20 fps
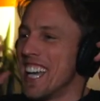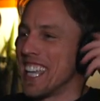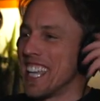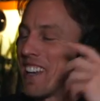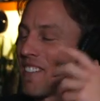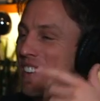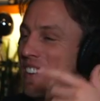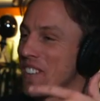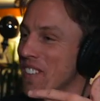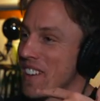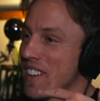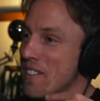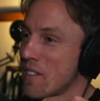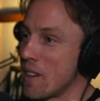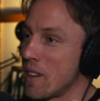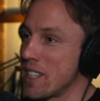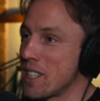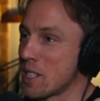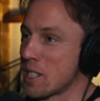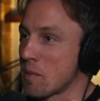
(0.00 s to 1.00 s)
Yeah, but
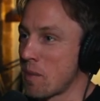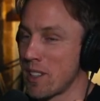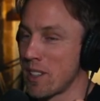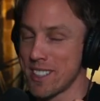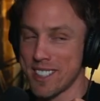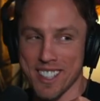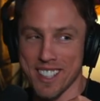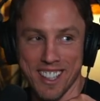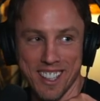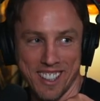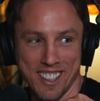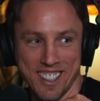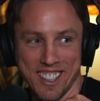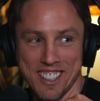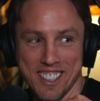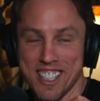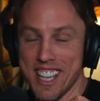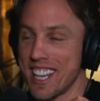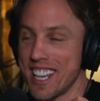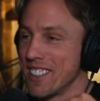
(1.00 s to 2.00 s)
when you sponsor the
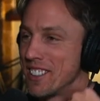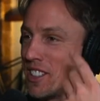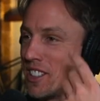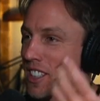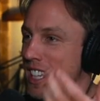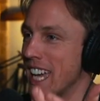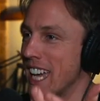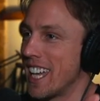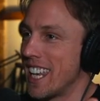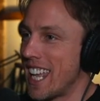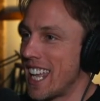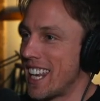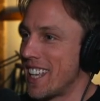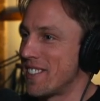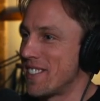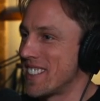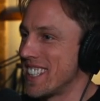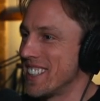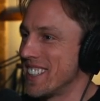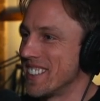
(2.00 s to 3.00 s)
channel, you get an
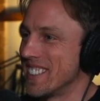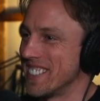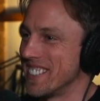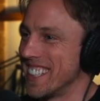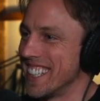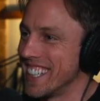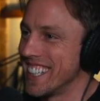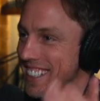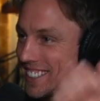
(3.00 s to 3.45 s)
NFT with it.